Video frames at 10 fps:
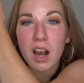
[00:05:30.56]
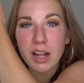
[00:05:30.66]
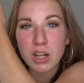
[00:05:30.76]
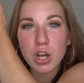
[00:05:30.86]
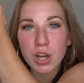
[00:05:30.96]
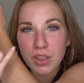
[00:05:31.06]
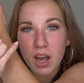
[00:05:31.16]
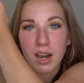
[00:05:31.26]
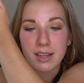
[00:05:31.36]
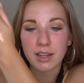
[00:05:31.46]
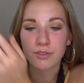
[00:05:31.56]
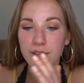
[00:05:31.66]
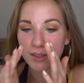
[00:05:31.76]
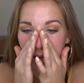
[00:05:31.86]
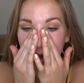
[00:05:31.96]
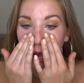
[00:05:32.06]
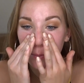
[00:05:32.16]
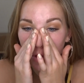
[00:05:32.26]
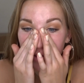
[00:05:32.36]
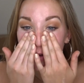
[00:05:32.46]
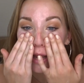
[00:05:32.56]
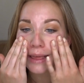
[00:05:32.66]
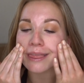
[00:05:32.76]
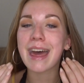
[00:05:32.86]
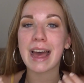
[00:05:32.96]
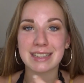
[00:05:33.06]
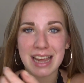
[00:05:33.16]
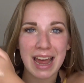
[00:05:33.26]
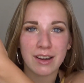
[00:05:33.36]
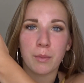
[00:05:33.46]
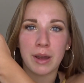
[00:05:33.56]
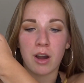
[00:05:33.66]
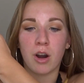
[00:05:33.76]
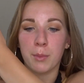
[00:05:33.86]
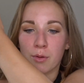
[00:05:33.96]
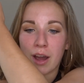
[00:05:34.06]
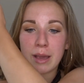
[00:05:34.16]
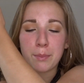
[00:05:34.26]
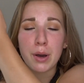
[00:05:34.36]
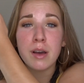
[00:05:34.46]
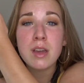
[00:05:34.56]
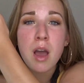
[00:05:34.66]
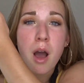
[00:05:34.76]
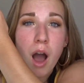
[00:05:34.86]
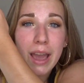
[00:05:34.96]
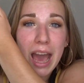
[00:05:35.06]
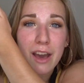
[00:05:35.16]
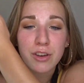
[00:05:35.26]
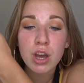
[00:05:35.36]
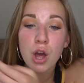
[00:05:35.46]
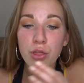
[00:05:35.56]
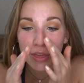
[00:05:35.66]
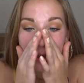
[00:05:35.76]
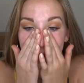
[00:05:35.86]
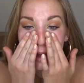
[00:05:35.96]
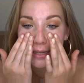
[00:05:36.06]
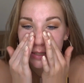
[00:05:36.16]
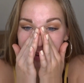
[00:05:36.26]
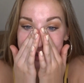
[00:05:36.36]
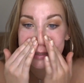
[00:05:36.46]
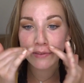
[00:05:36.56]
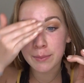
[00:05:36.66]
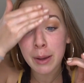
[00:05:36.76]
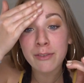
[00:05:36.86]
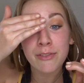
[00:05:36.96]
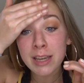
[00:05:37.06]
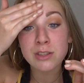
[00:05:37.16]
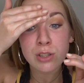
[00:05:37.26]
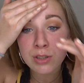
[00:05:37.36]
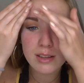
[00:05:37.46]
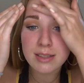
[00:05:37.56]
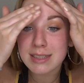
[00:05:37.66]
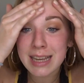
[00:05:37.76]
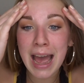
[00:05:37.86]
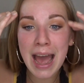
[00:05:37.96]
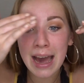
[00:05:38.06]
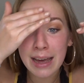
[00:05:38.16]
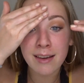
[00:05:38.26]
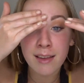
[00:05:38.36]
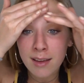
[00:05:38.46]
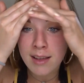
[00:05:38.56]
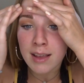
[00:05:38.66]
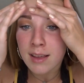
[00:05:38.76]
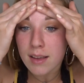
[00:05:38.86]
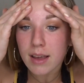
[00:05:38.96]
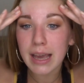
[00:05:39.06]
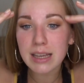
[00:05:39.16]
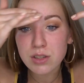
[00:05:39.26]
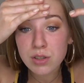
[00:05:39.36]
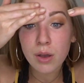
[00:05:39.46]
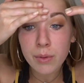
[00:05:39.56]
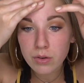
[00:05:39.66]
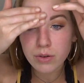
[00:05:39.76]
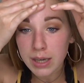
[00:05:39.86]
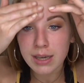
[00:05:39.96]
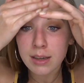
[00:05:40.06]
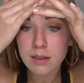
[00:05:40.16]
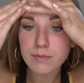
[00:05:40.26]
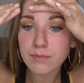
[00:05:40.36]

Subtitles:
Like, look at the colour difference. Okay, I'm not even like that tanned on my arm, alright? But I have the palest face ever. My face just doesn't tan. It's so annoying.